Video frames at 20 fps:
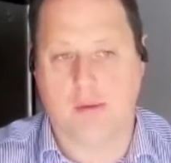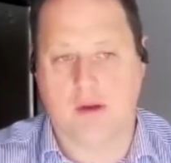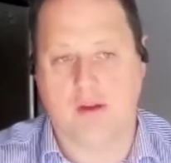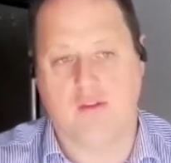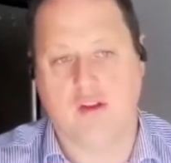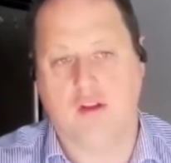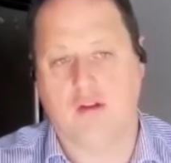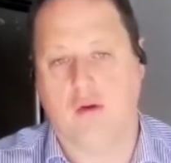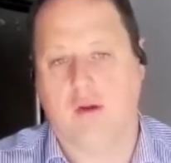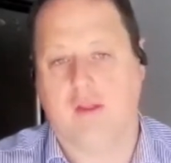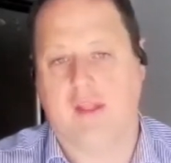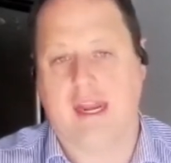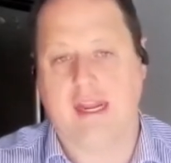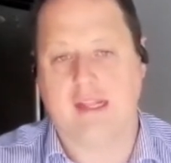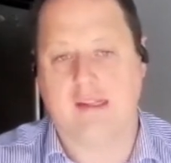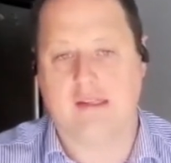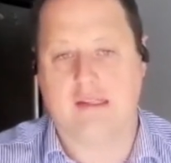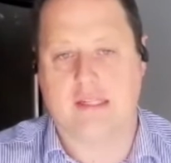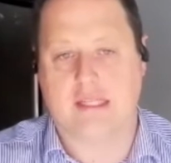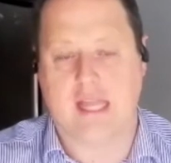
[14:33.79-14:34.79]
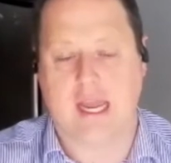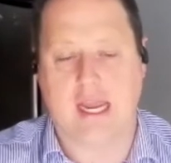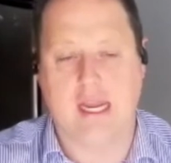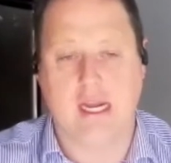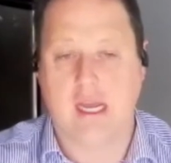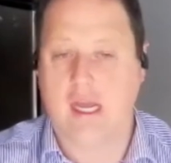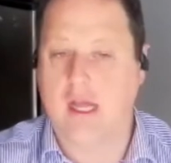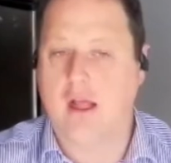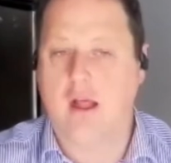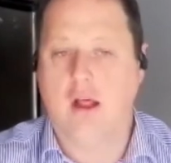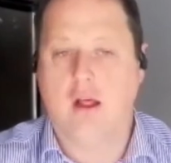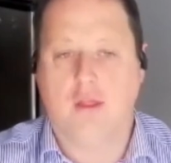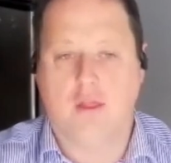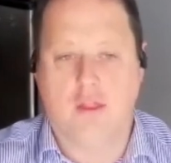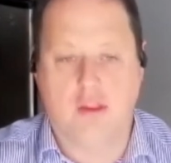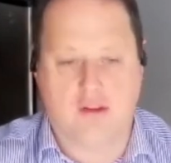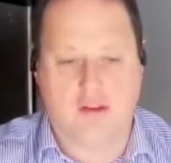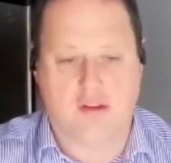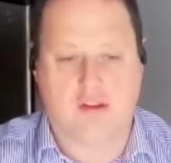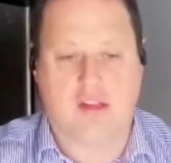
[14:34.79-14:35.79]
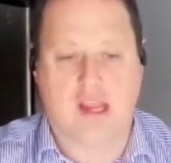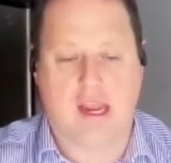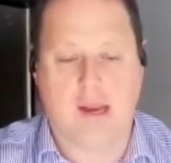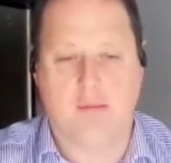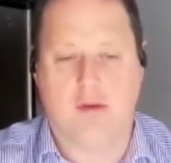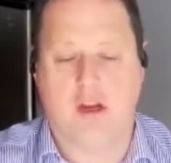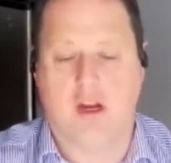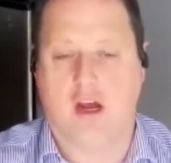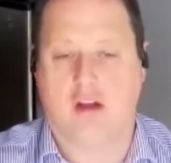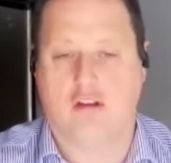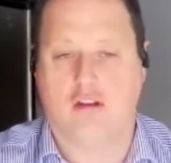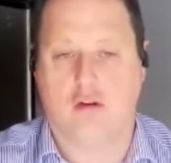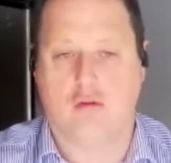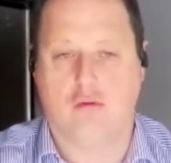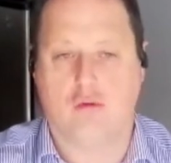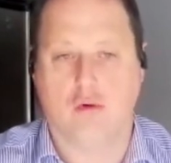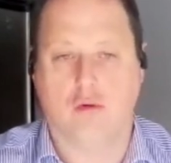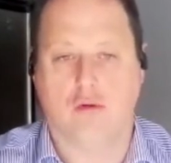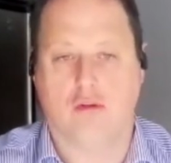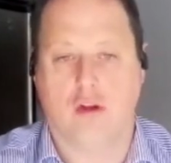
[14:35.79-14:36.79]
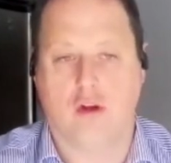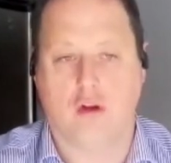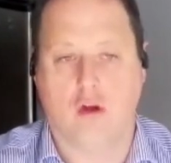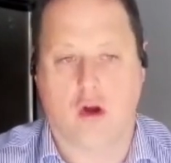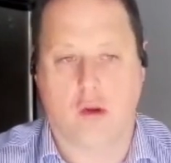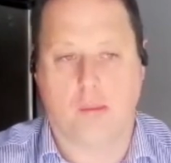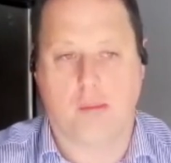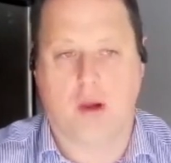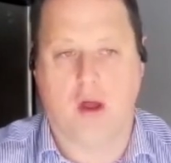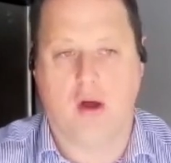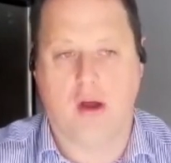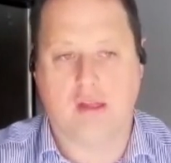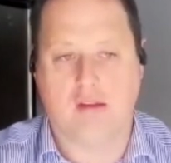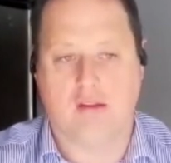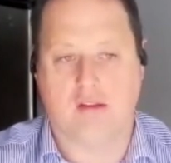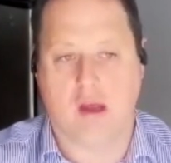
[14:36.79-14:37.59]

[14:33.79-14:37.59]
But if you're doing that interstate, the same deduction rules are not applied.